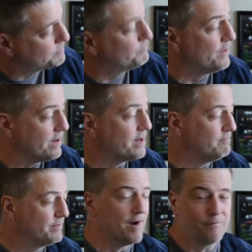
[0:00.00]
very
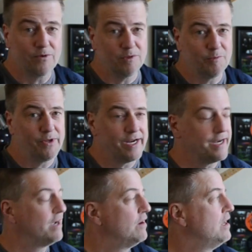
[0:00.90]
comfortable to play
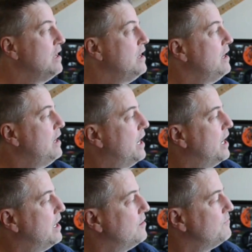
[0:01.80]
now.
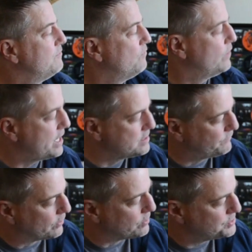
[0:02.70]
What I did
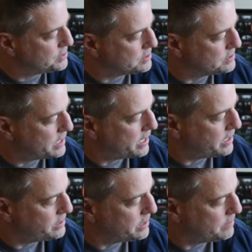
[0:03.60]
first is
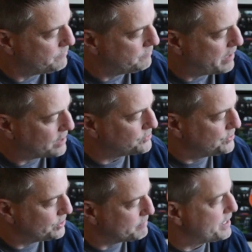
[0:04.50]
I actually
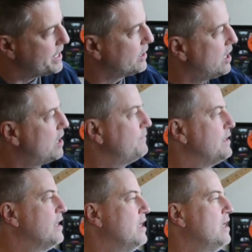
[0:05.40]
took my neck off,
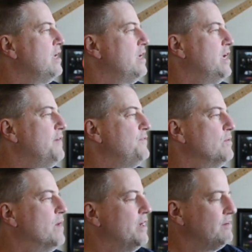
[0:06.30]
and if you
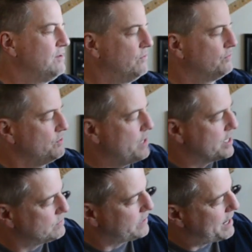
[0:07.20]

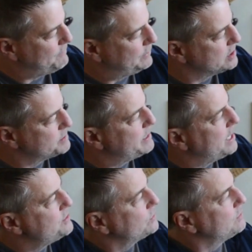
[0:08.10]
guys will laugh at this, but
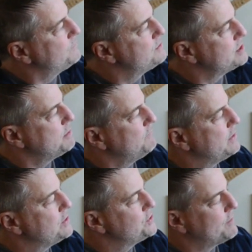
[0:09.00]
I took some of the
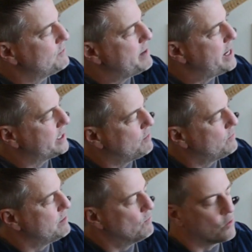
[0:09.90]
finish off the back. I
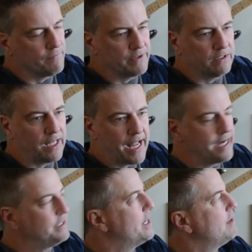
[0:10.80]
wanted more of a
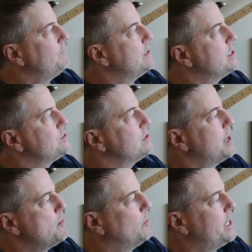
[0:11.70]
glide kind of finish. A
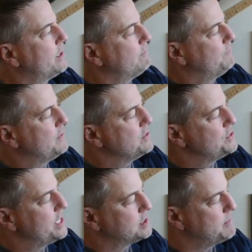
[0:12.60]
lot of people like finish
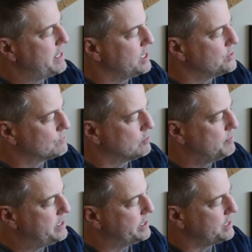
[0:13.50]
necks. My hands are real
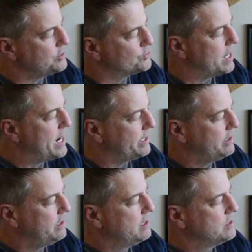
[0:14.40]
big and they drag,
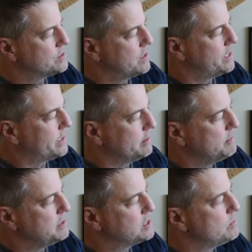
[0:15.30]
so I like them to
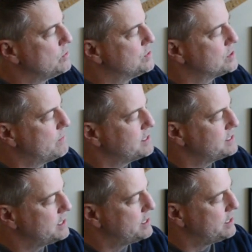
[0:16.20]
be smooth, so I
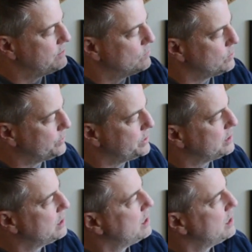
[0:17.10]
sanded it and oiled it.